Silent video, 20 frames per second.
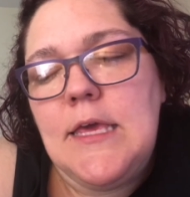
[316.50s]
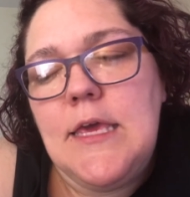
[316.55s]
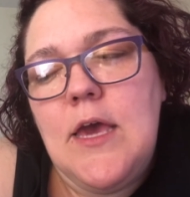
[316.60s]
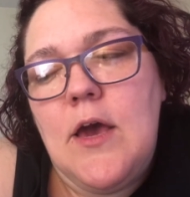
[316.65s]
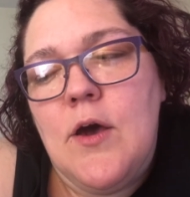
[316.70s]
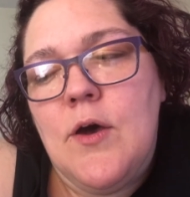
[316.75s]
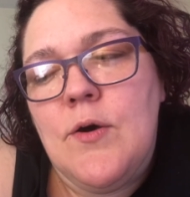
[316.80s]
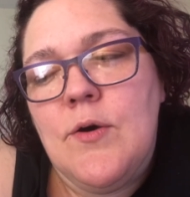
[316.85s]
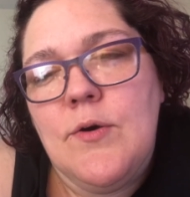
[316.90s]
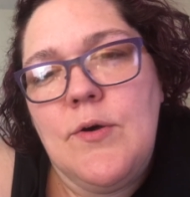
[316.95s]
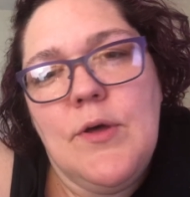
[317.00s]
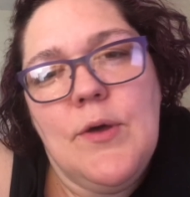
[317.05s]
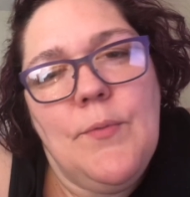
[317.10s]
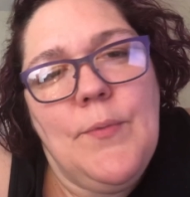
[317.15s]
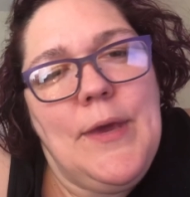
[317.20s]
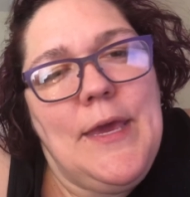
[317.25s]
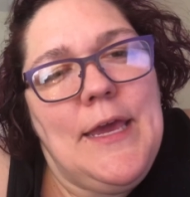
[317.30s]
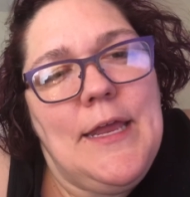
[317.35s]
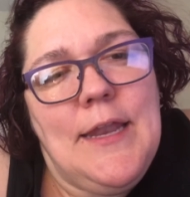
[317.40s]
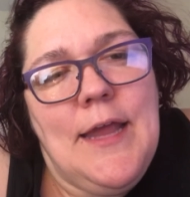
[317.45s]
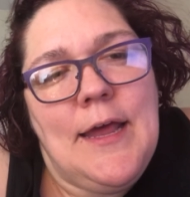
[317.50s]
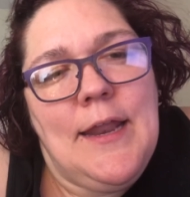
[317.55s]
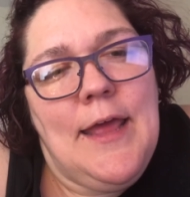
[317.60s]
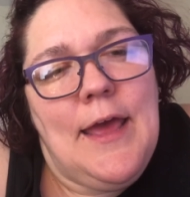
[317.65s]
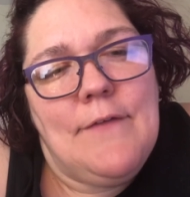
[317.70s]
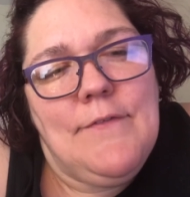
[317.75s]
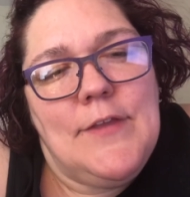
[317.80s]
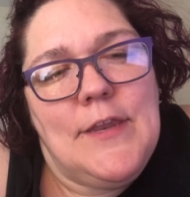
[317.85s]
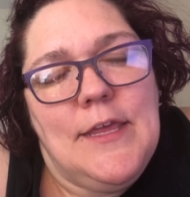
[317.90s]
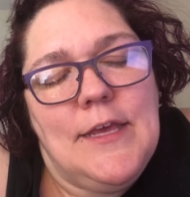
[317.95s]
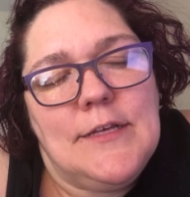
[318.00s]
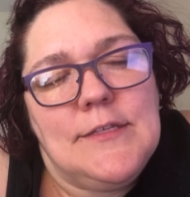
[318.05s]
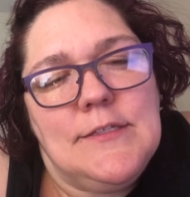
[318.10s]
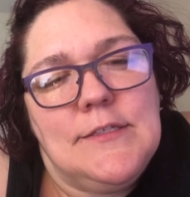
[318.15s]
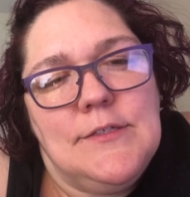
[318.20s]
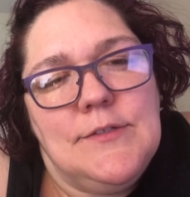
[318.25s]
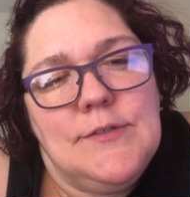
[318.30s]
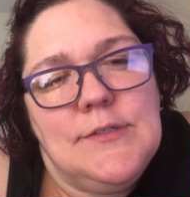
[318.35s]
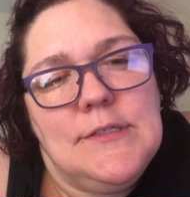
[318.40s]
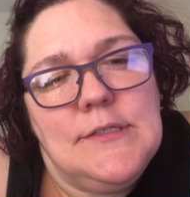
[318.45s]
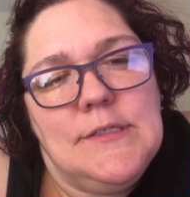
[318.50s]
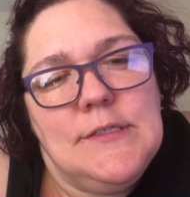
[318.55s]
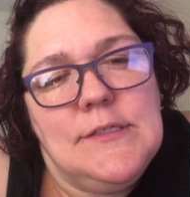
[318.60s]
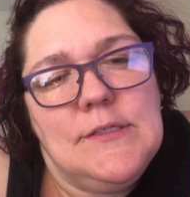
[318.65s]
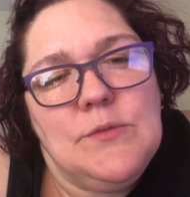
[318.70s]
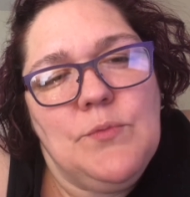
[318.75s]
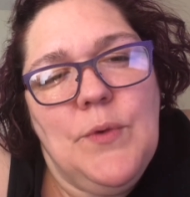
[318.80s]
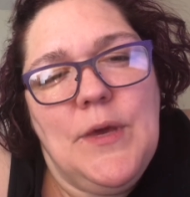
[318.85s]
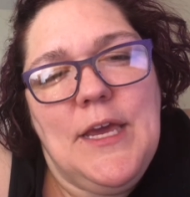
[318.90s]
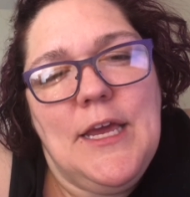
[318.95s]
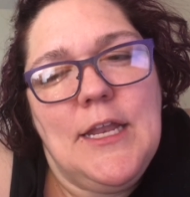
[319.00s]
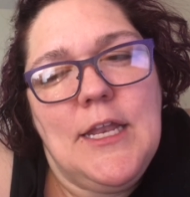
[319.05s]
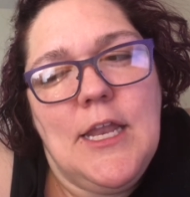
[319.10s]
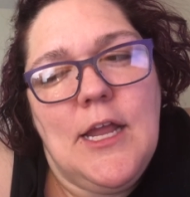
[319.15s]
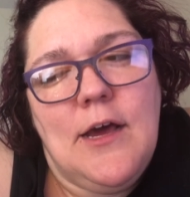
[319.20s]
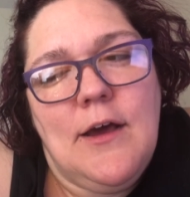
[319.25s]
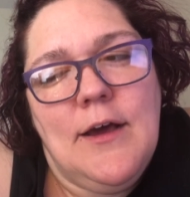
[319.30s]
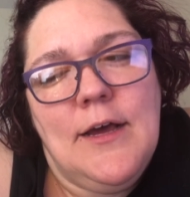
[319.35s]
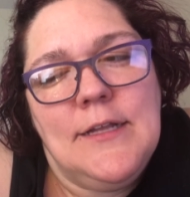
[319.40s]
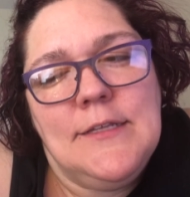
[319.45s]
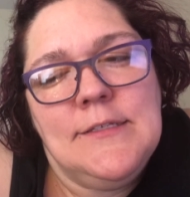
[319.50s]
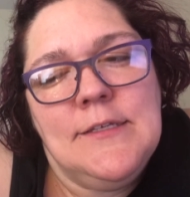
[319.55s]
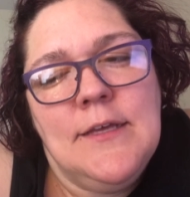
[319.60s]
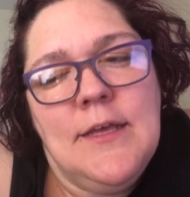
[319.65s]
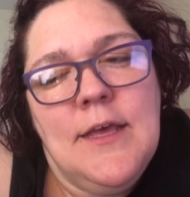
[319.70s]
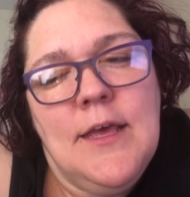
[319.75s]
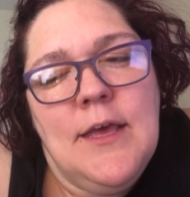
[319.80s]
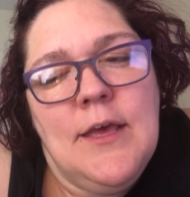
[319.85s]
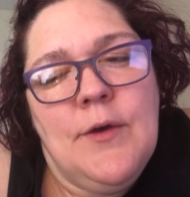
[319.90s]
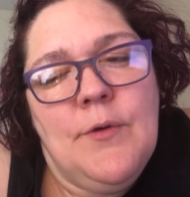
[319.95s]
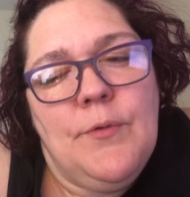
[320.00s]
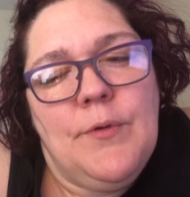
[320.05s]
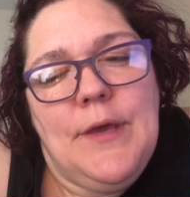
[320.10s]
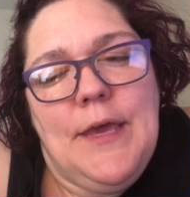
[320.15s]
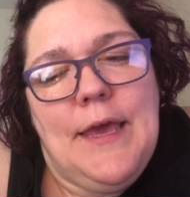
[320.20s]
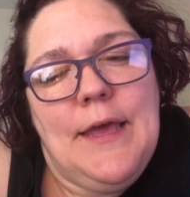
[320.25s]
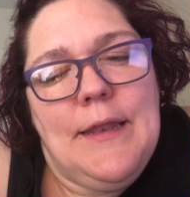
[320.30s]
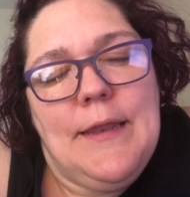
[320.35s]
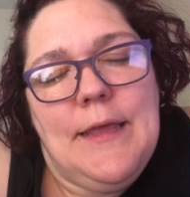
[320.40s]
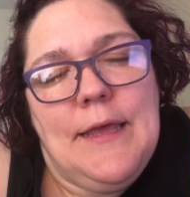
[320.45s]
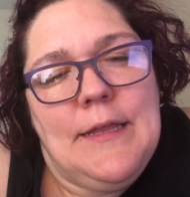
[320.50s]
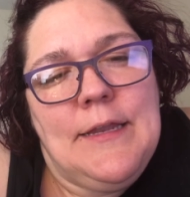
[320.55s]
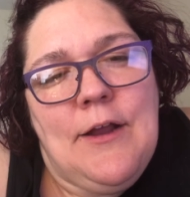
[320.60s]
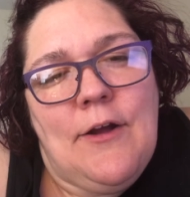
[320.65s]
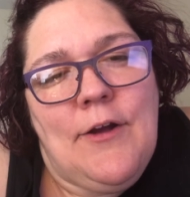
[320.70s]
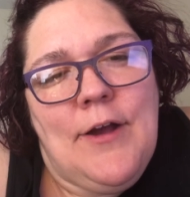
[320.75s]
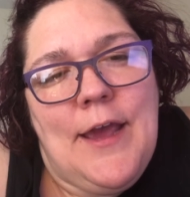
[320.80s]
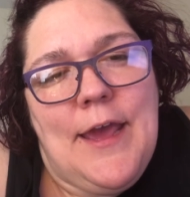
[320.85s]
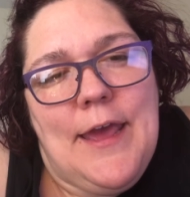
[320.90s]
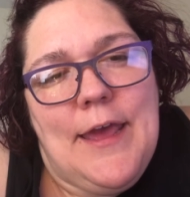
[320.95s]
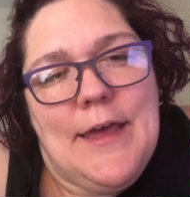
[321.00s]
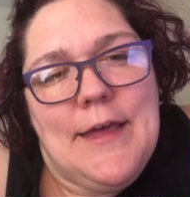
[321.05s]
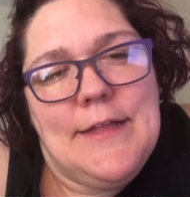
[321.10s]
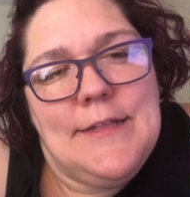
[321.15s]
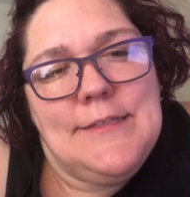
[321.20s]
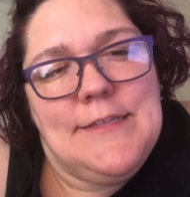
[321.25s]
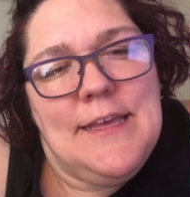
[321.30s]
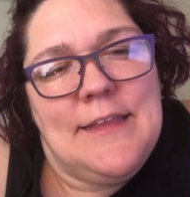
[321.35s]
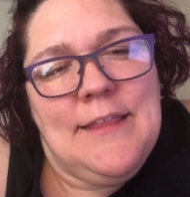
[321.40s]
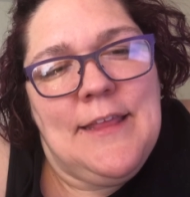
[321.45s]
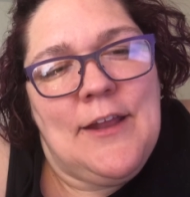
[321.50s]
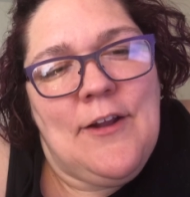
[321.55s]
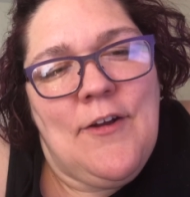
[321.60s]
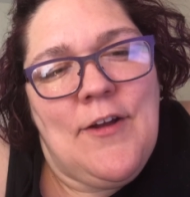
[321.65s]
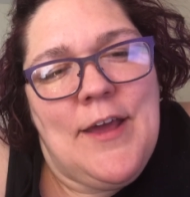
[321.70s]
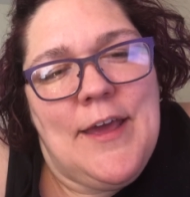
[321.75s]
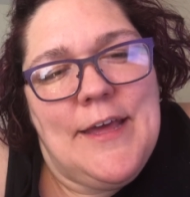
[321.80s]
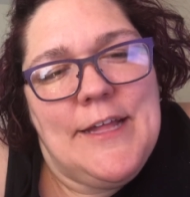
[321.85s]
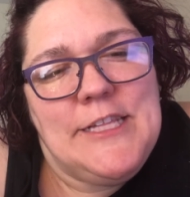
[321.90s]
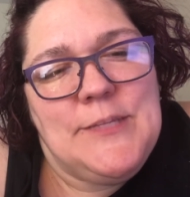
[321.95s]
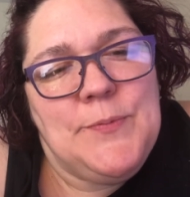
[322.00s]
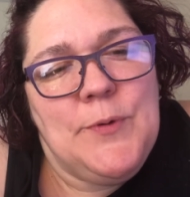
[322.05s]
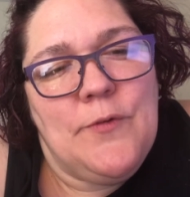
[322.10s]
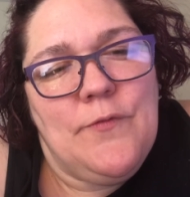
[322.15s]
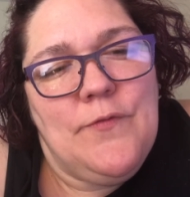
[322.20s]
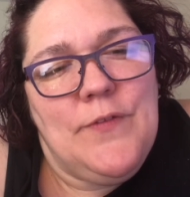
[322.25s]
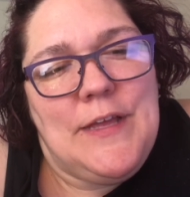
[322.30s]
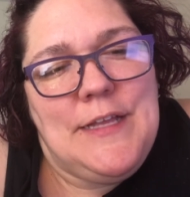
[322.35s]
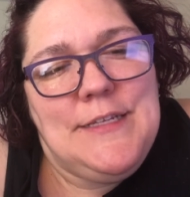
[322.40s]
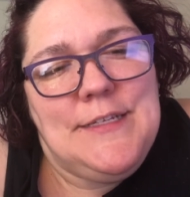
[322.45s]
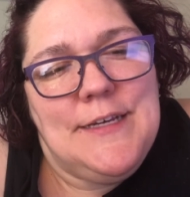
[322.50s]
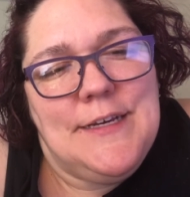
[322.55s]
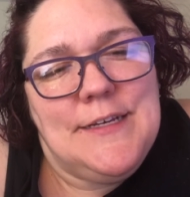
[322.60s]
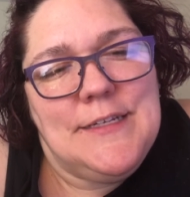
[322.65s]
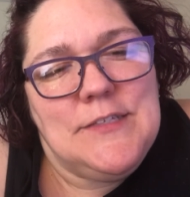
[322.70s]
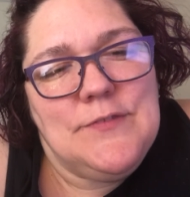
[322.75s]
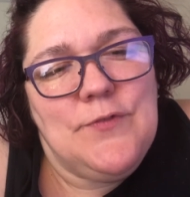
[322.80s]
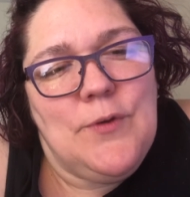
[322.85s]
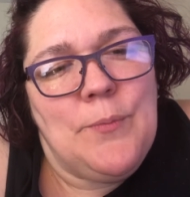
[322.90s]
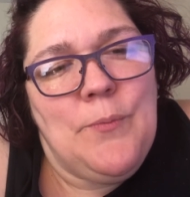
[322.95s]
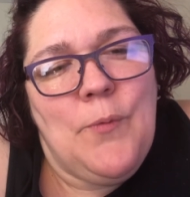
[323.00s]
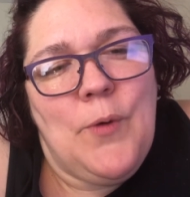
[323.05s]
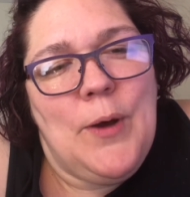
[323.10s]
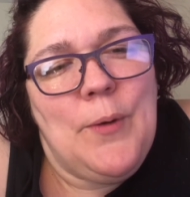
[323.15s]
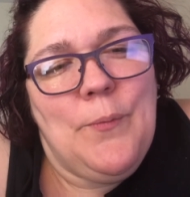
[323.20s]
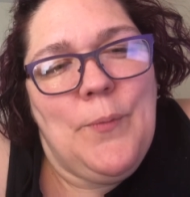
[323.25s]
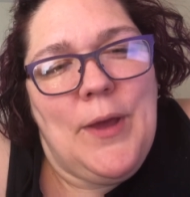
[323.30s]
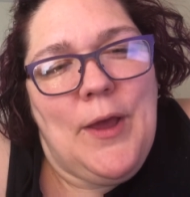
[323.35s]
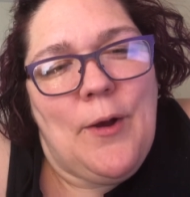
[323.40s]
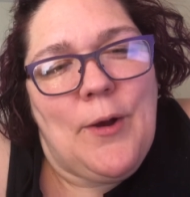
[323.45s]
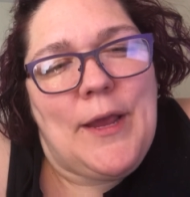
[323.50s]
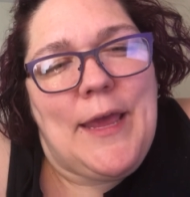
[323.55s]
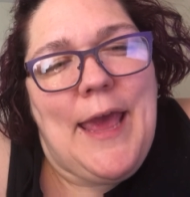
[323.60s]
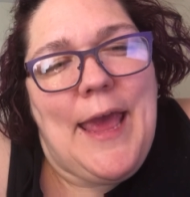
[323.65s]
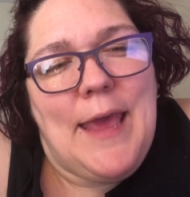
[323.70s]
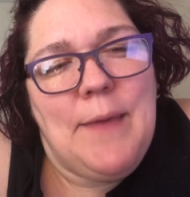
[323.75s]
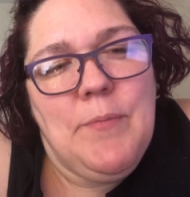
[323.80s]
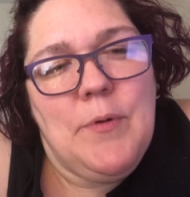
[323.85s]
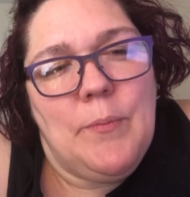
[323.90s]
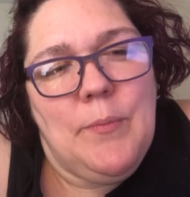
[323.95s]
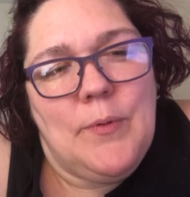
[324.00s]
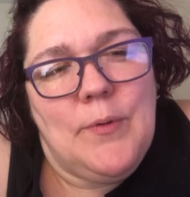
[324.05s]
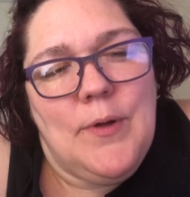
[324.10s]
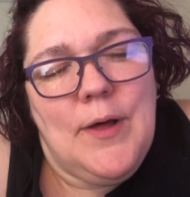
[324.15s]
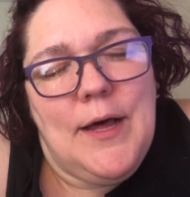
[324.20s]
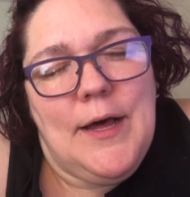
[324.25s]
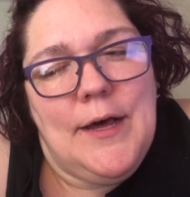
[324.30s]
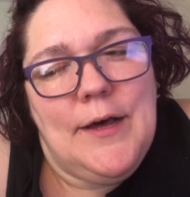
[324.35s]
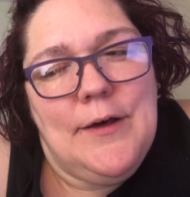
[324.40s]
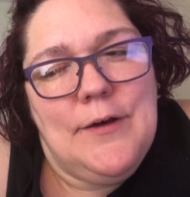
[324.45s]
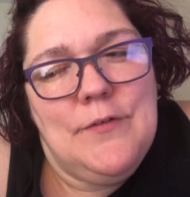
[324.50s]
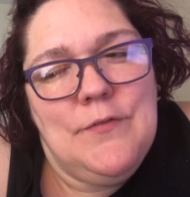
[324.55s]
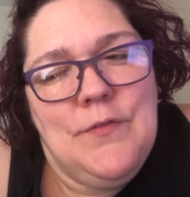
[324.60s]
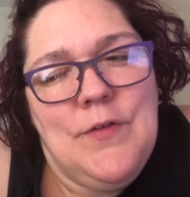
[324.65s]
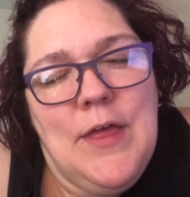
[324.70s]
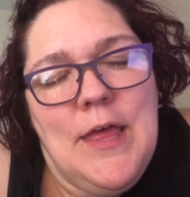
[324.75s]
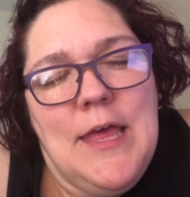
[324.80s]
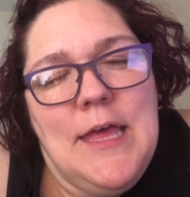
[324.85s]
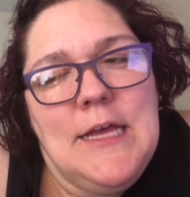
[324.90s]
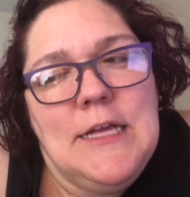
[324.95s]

Y'all, we cannot have any excuses. We cannot get in our heads and let our heads prevent us from what we are capable of.